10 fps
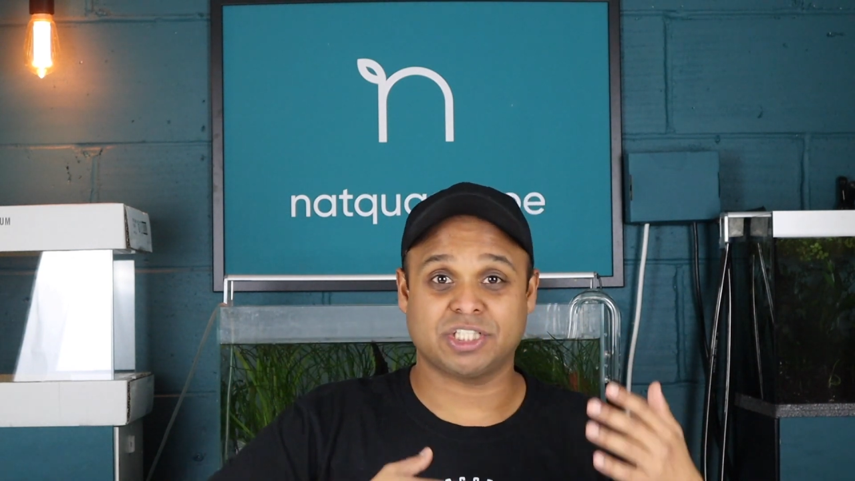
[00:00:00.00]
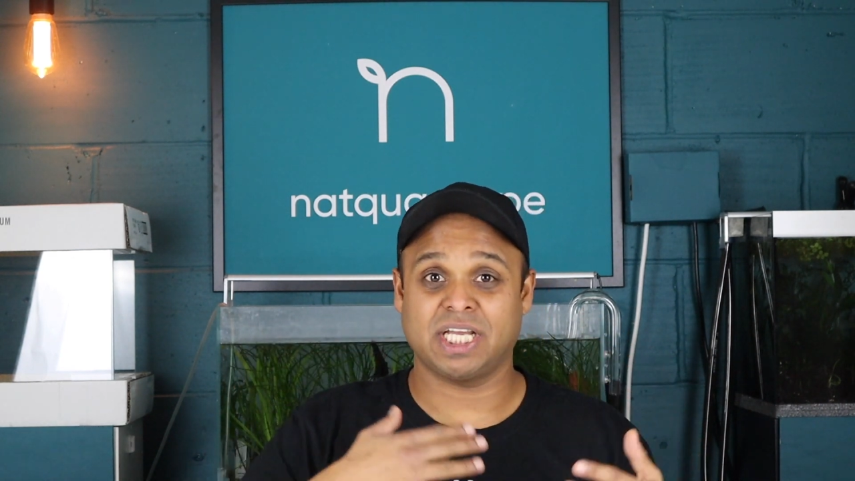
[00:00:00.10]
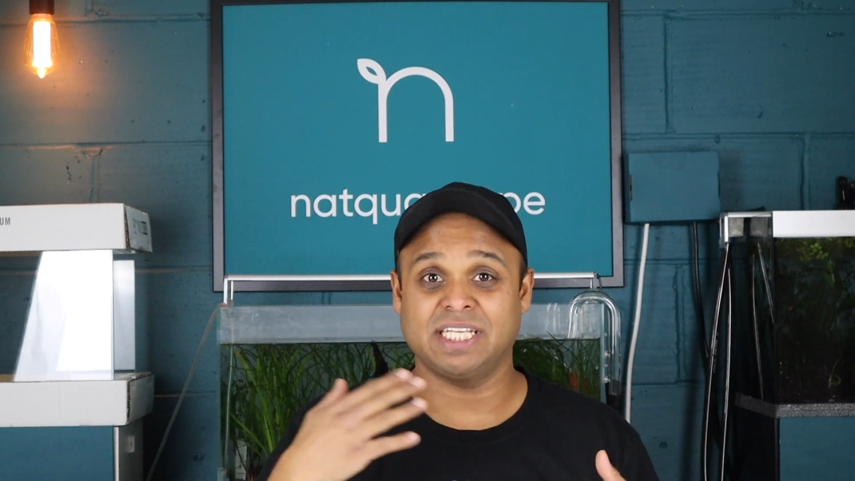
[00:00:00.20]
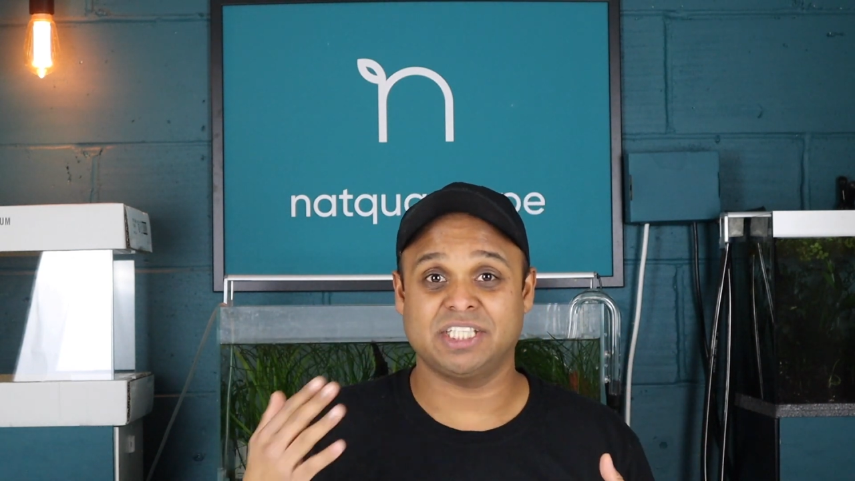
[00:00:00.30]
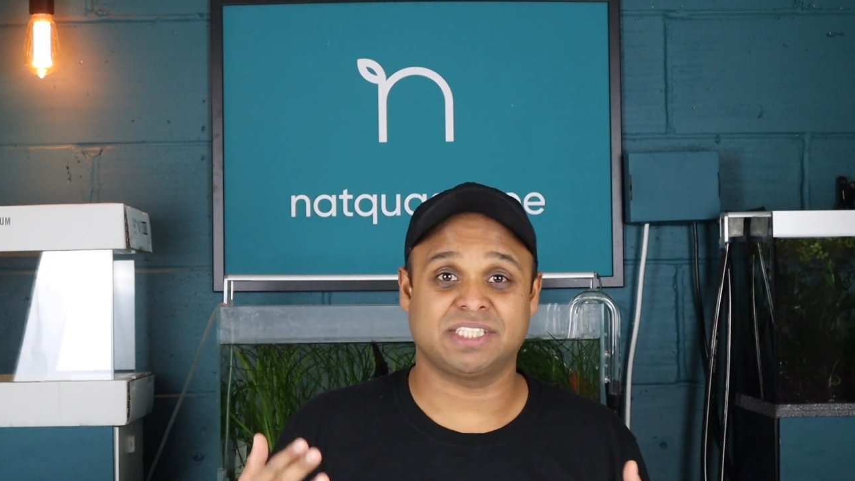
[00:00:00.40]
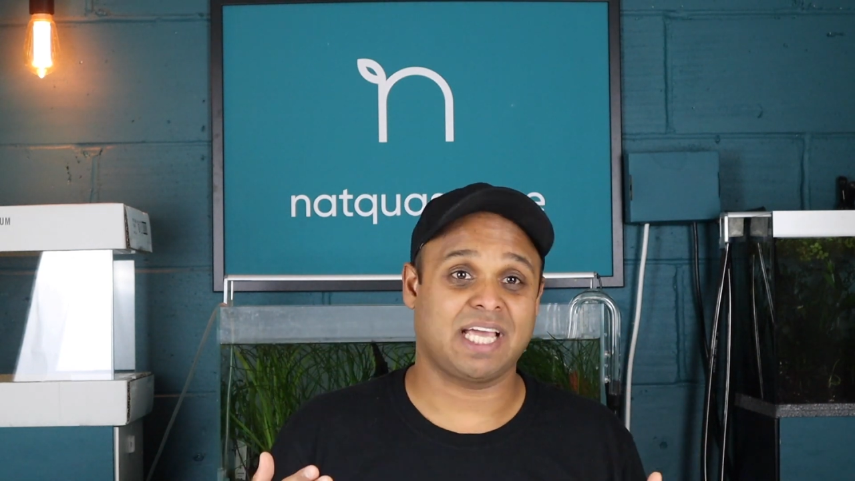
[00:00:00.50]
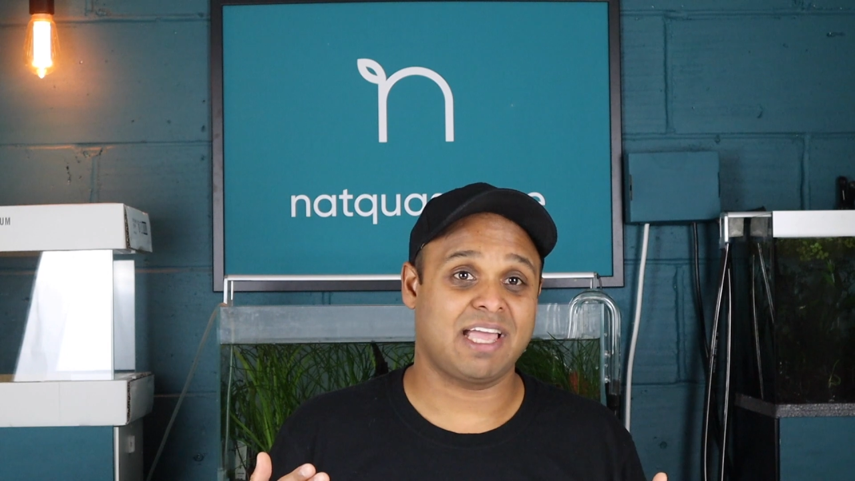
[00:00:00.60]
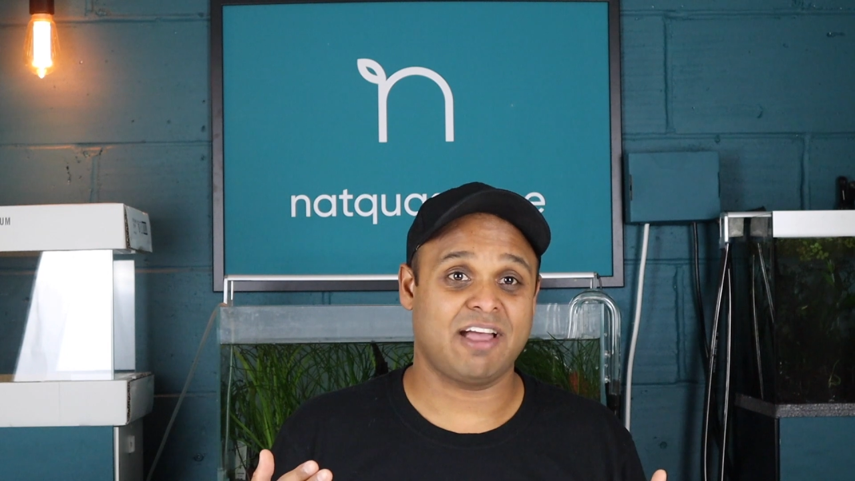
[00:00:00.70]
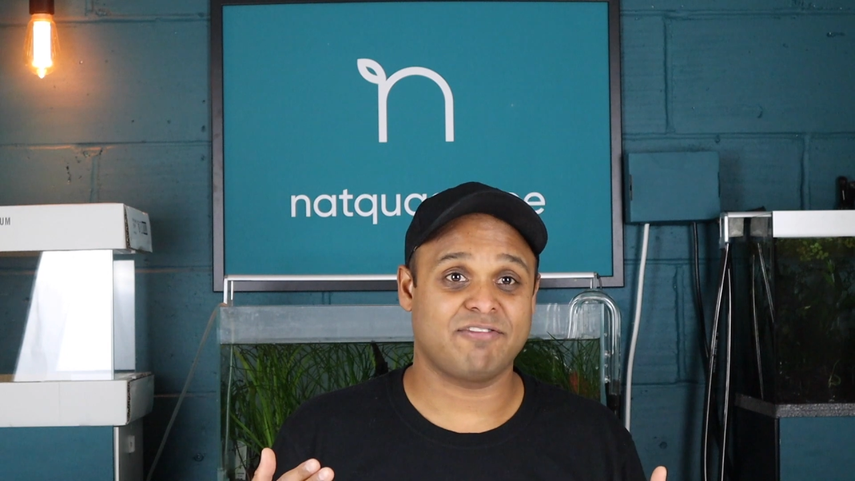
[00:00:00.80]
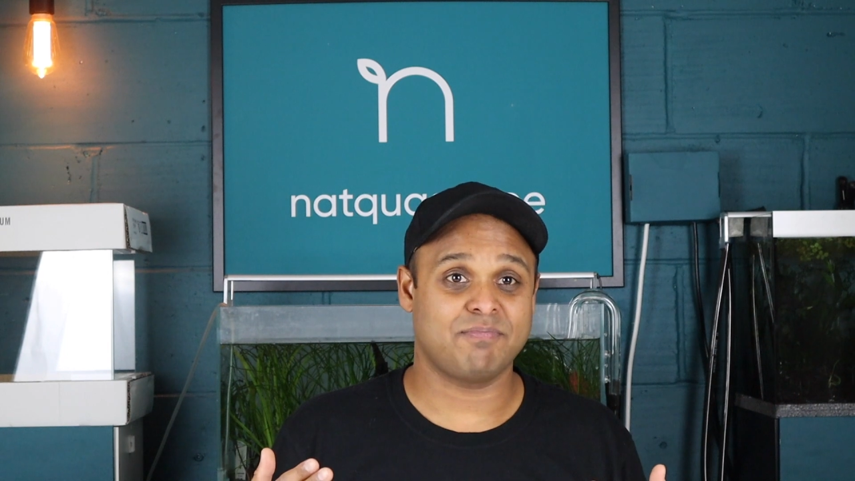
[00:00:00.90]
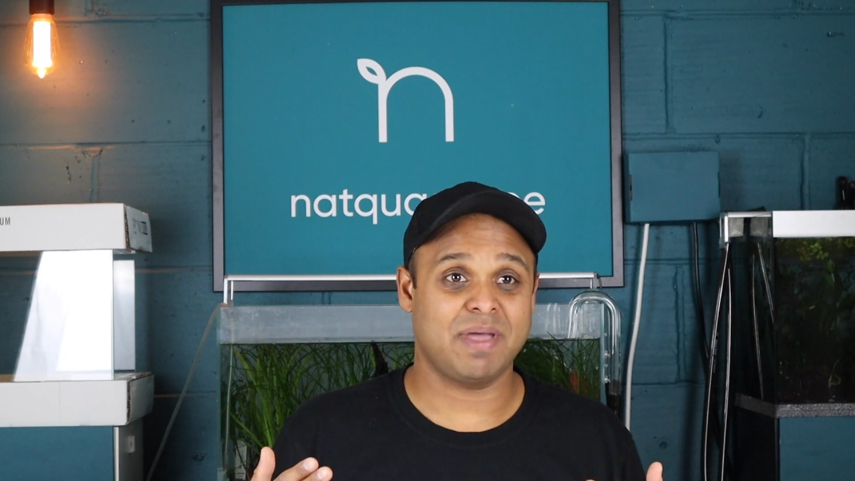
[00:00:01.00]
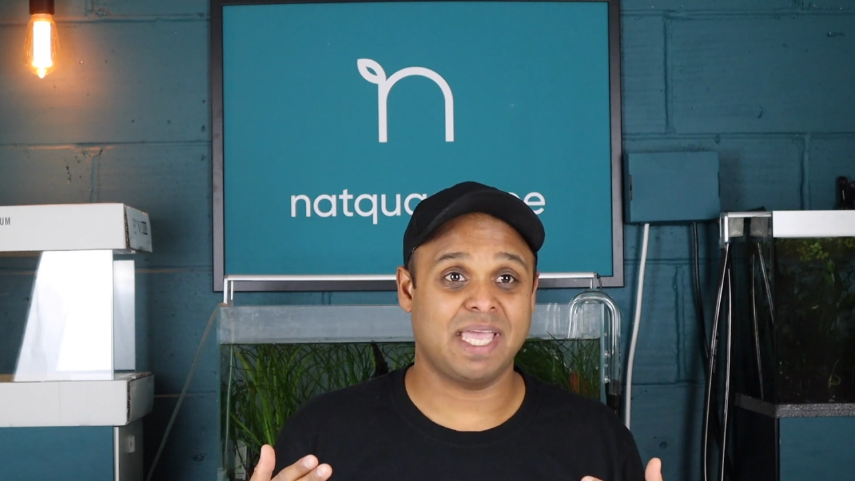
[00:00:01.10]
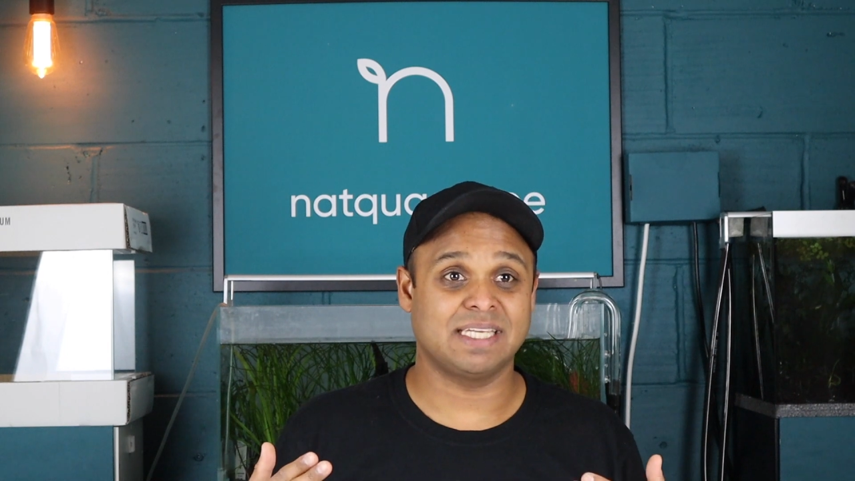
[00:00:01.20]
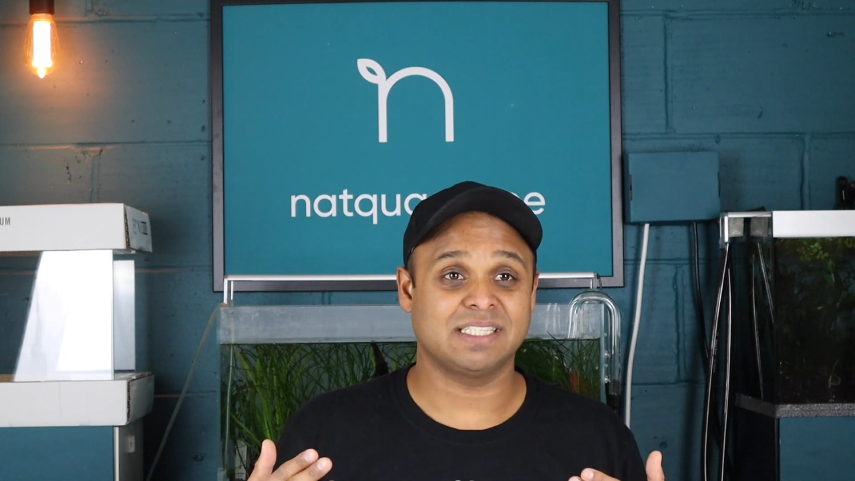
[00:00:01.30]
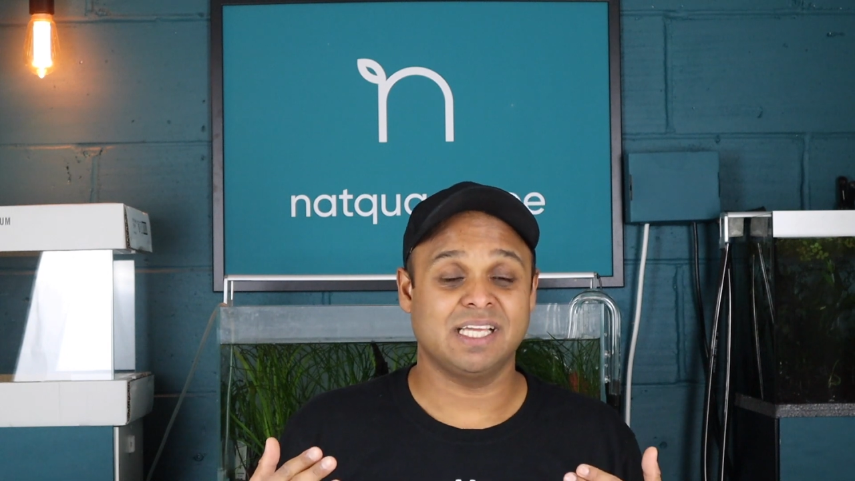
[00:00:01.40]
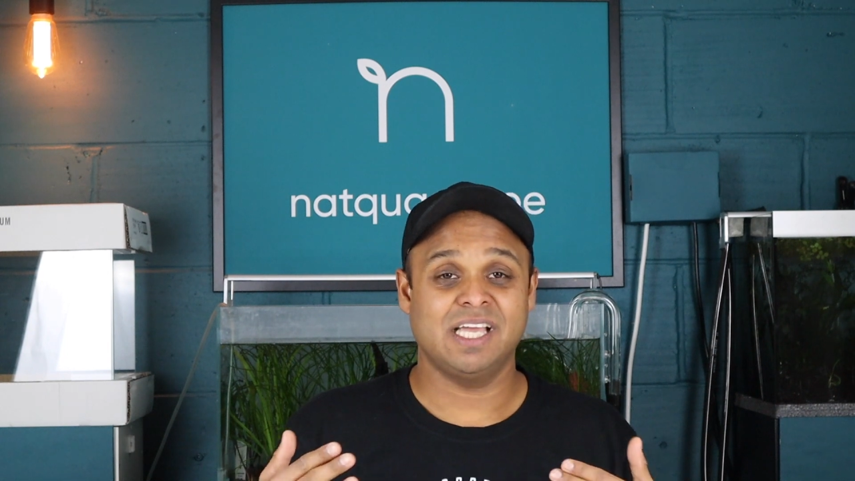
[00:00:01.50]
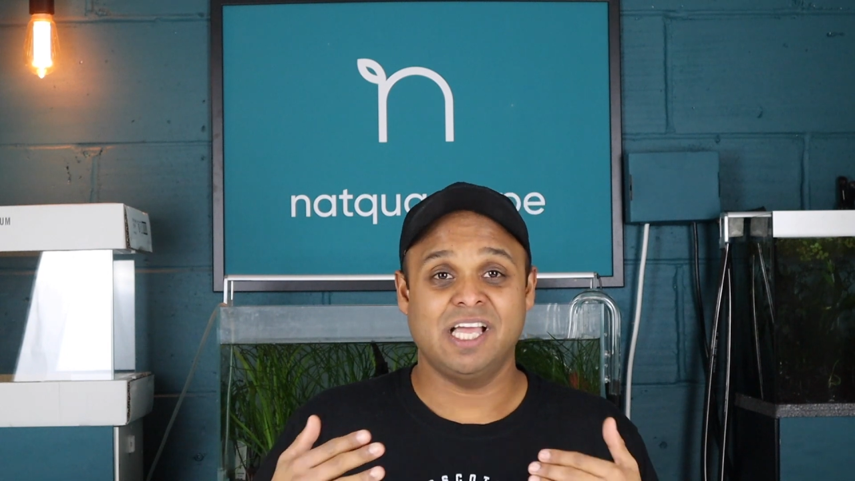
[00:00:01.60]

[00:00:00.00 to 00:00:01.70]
changes I have made